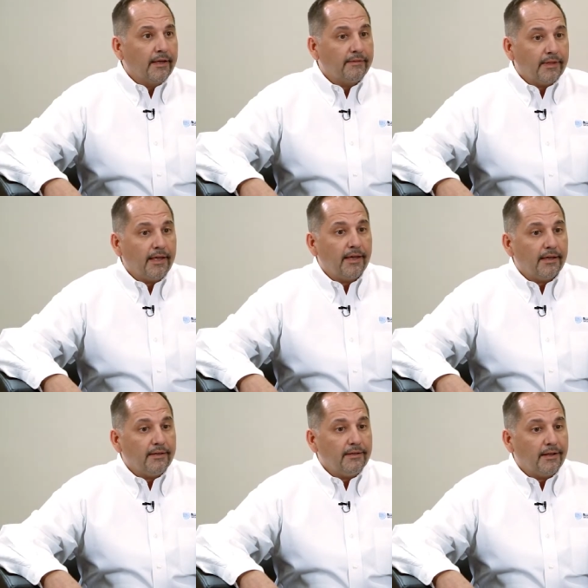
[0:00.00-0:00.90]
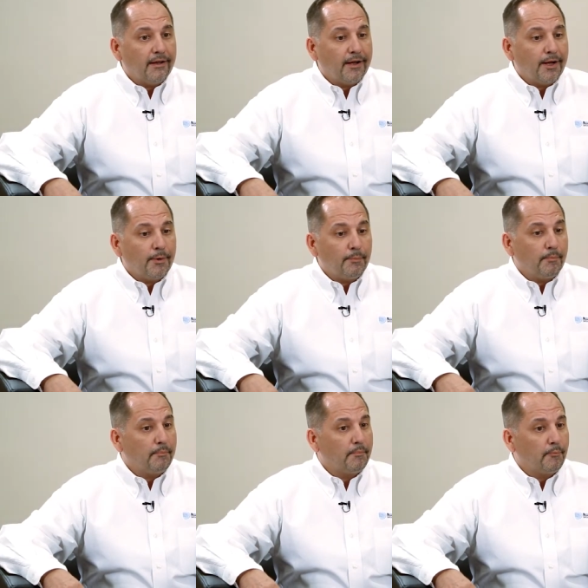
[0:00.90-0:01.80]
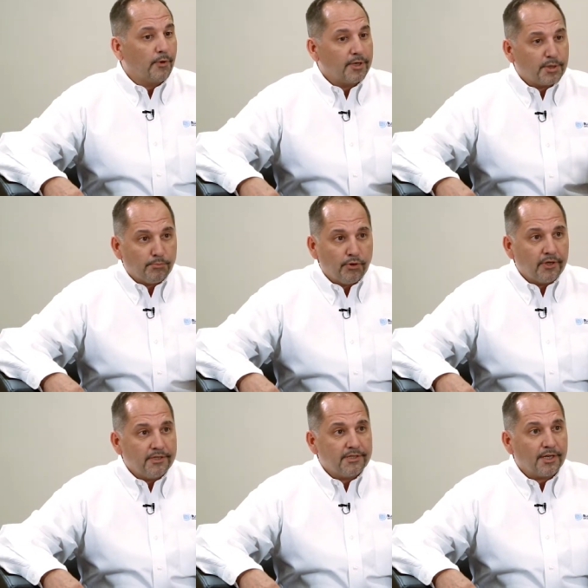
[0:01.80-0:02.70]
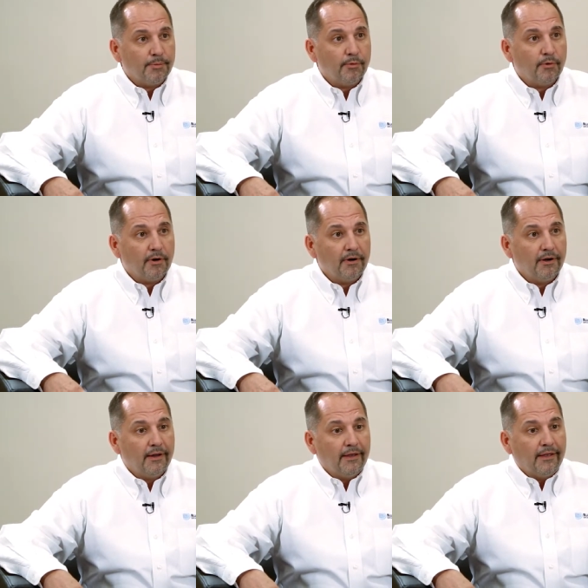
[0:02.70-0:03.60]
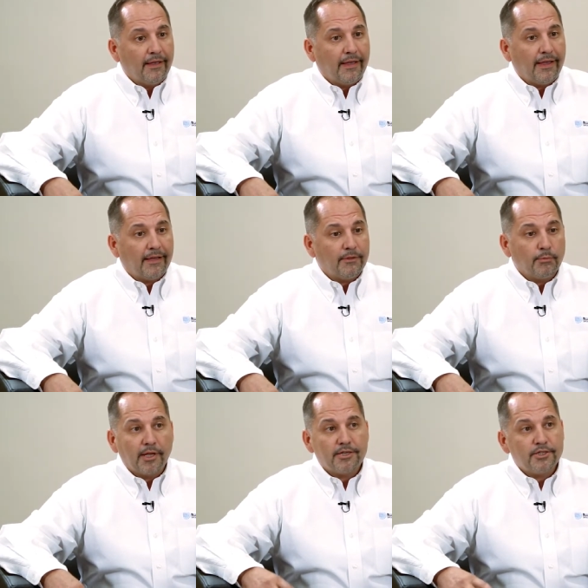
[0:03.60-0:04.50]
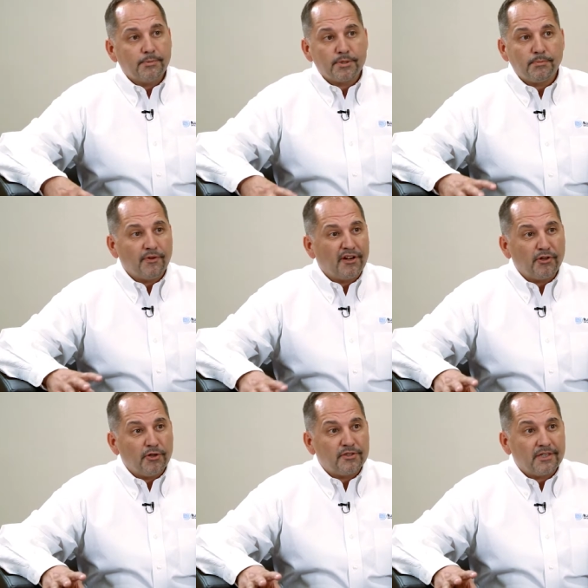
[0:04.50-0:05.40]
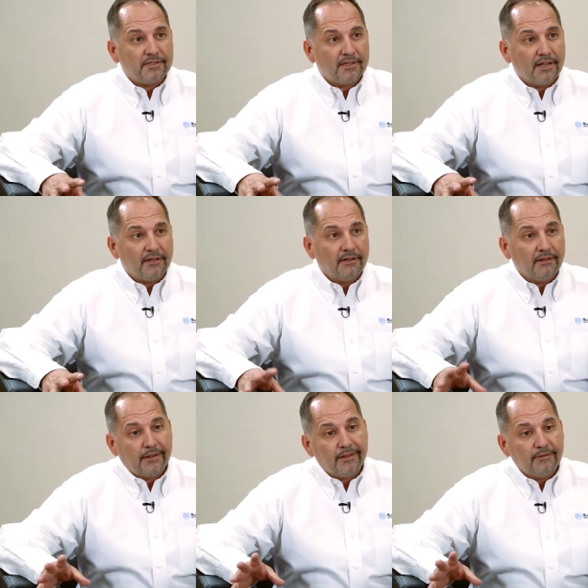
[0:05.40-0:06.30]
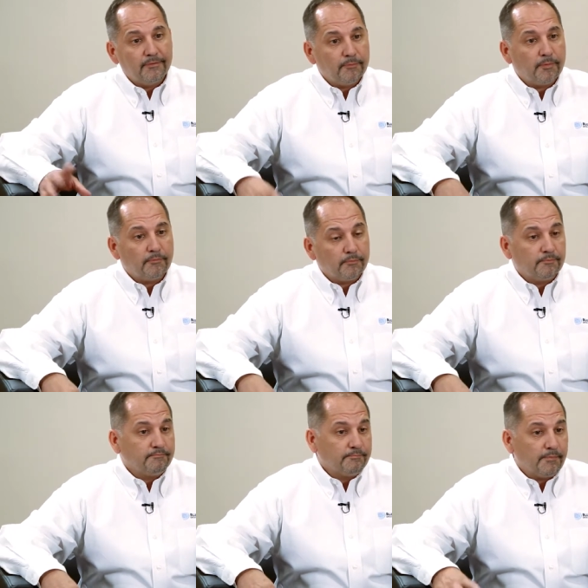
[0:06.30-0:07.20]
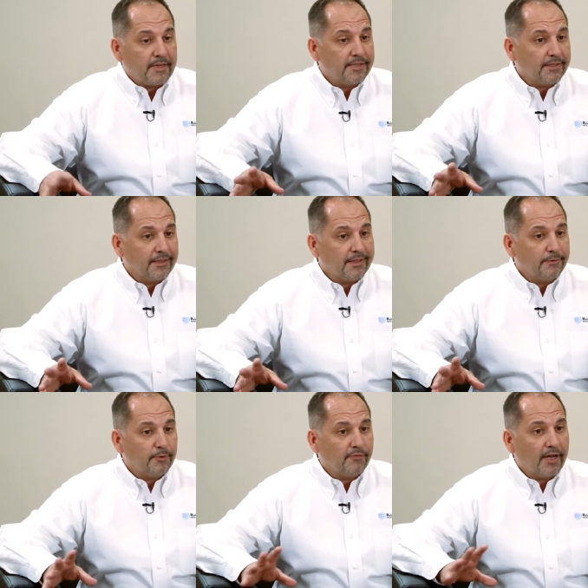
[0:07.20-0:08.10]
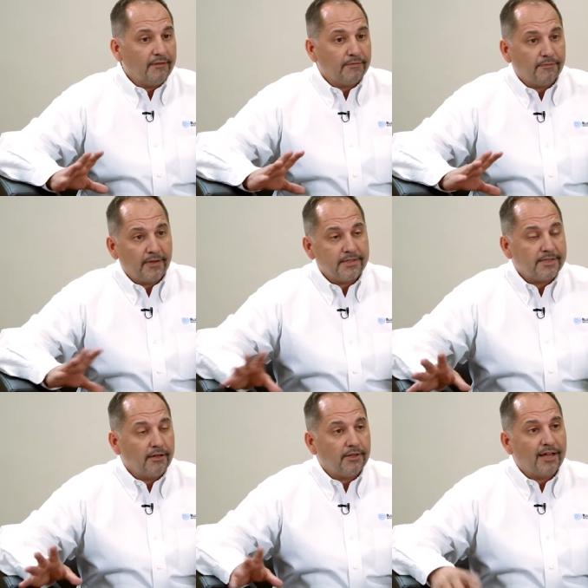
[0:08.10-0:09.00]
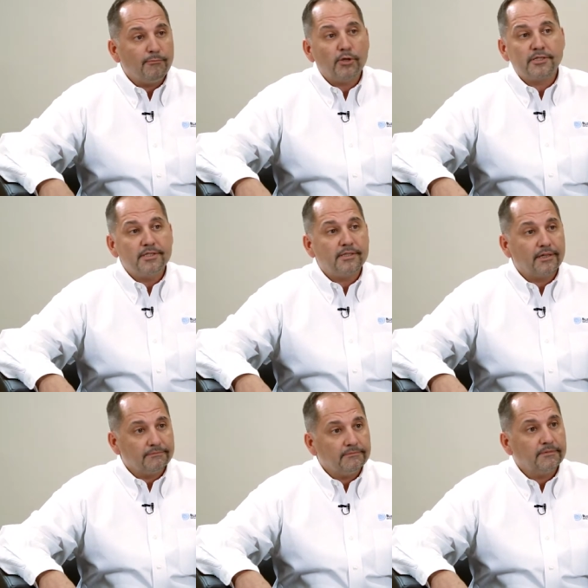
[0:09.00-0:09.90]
In the end, we ended up deploying in Singapore, and the relationship has been very good since then. And basically, we've kind of phased out Live Vault since then.